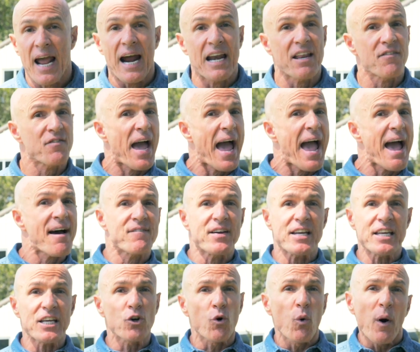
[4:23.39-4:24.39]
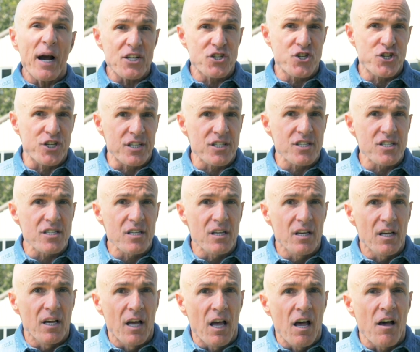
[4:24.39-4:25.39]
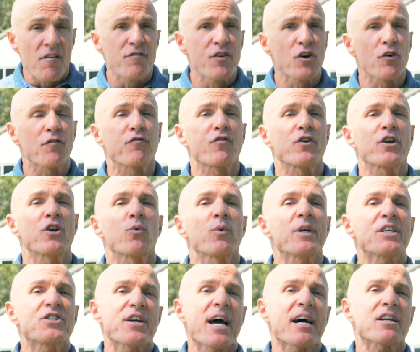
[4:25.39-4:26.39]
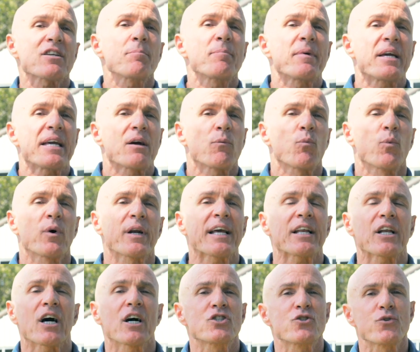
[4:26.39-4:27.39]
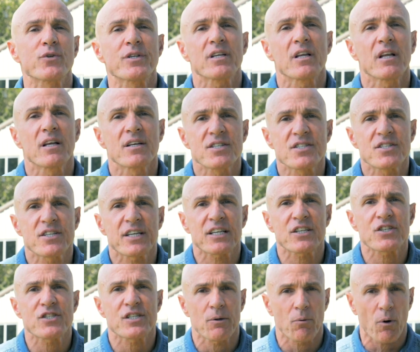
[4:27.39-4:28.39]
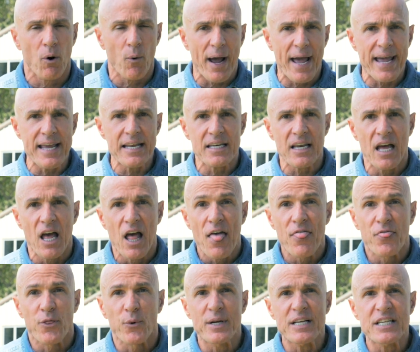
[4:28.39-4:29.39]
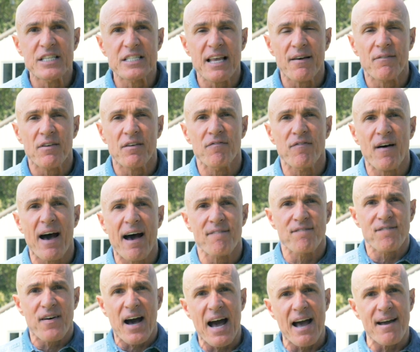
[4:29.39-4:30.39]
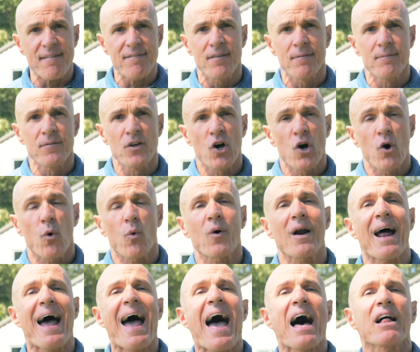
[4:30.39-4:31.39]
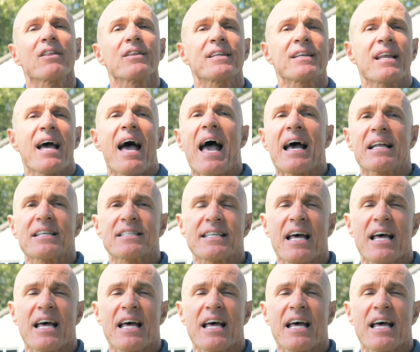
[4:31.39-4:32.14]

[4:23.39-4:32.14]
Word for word: And if you have any questions, feel free to reach out to me at 1 800 608 3755 or alan at